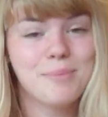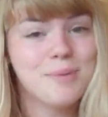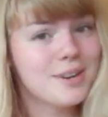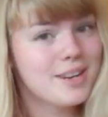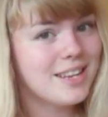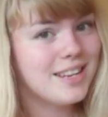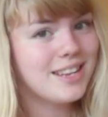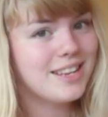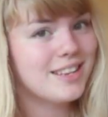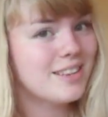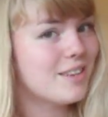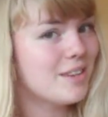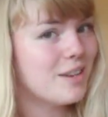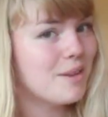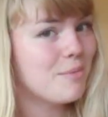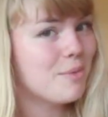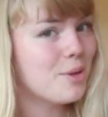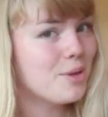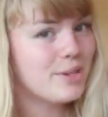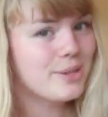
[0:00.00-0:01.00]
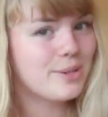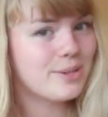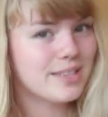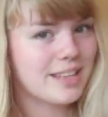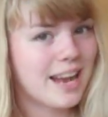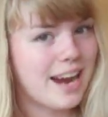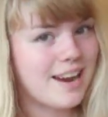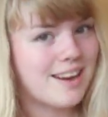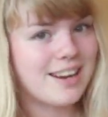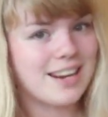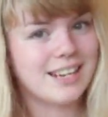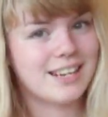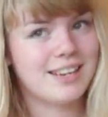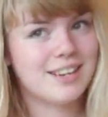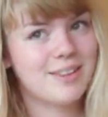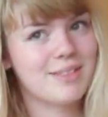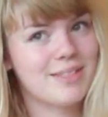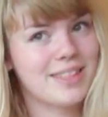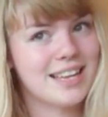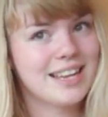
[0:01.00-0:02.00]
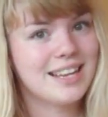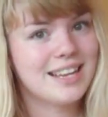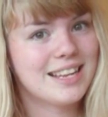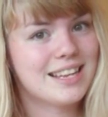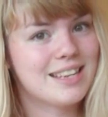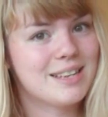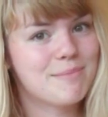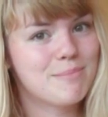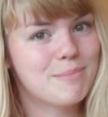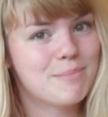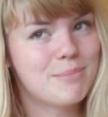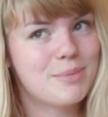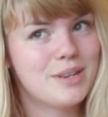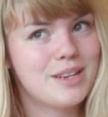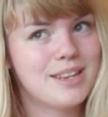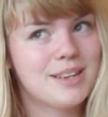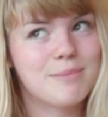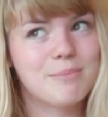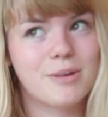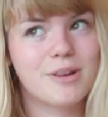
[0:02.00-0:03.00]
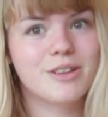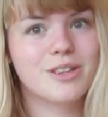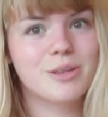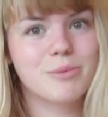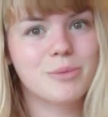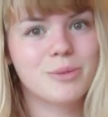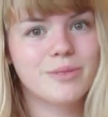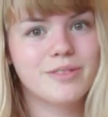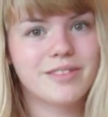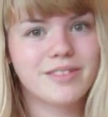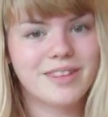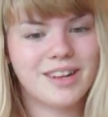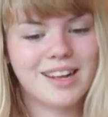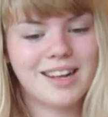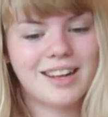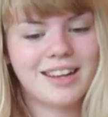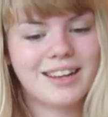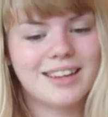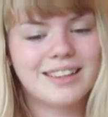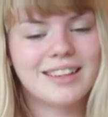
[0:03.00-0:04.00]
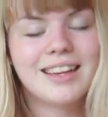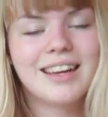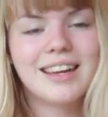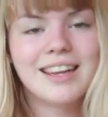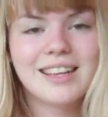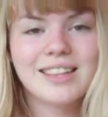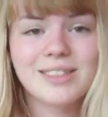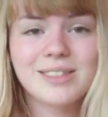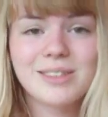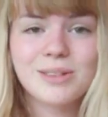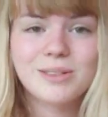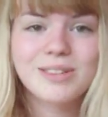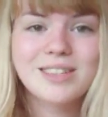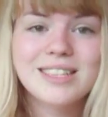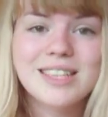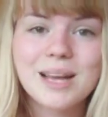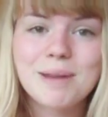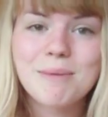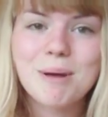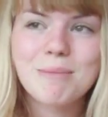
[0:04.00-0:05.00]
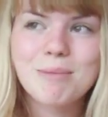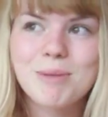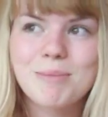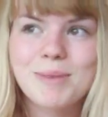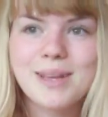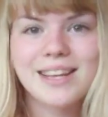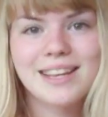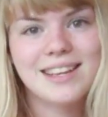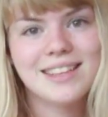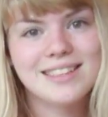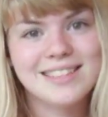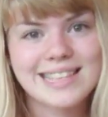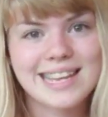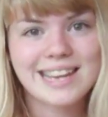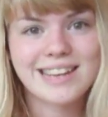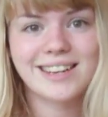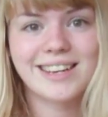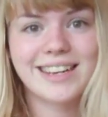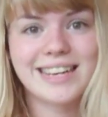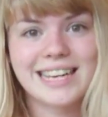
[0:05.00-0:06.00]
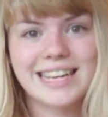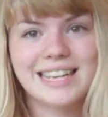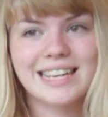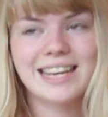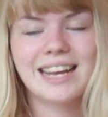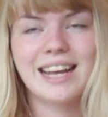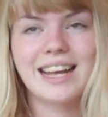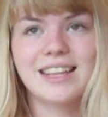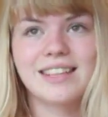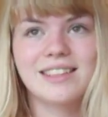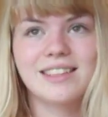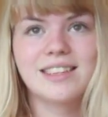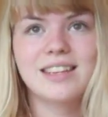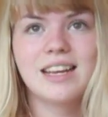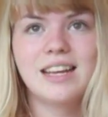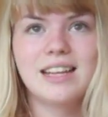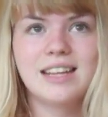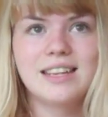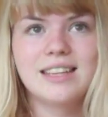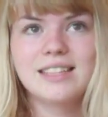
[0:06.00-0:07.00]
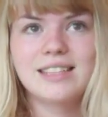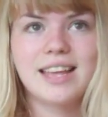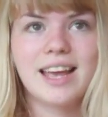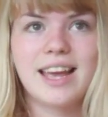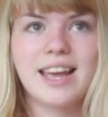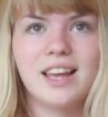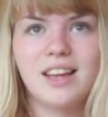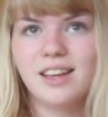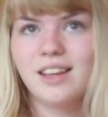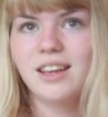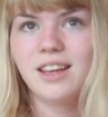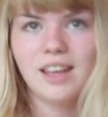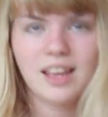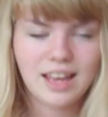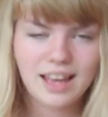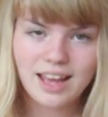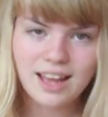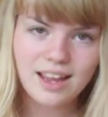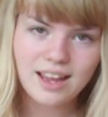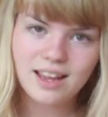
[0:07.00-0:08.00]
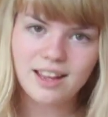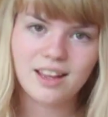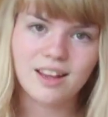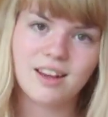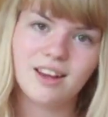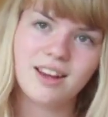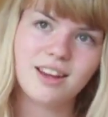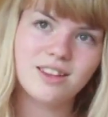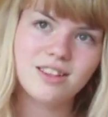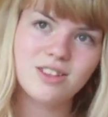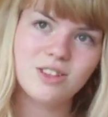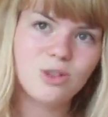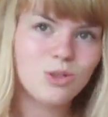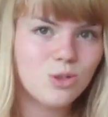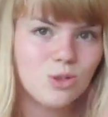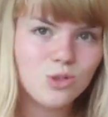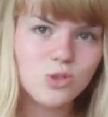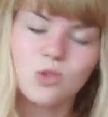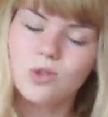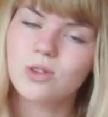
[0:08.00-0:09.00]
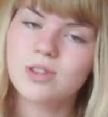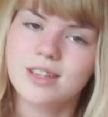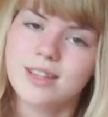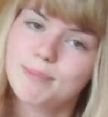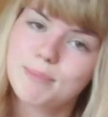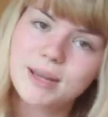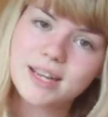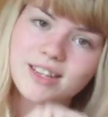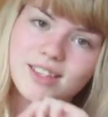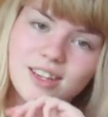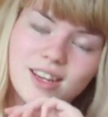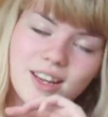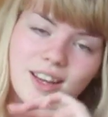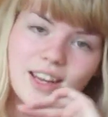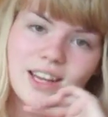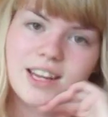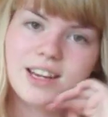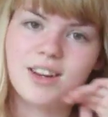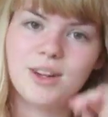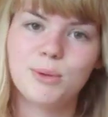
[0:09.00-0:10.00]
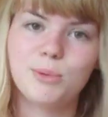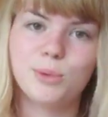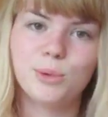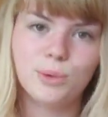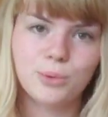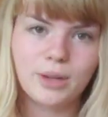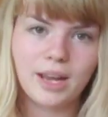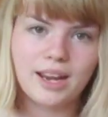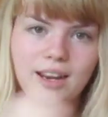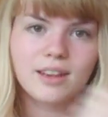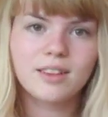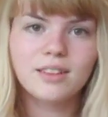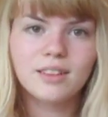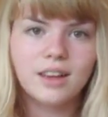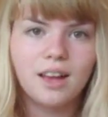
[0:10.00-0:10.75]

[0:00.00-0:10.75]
pretty, I'm not too scary, I don't think. I'm pretty approachable, uh, so just come up to me and say hi and say, hey, I asked you to draw this picture, and I will get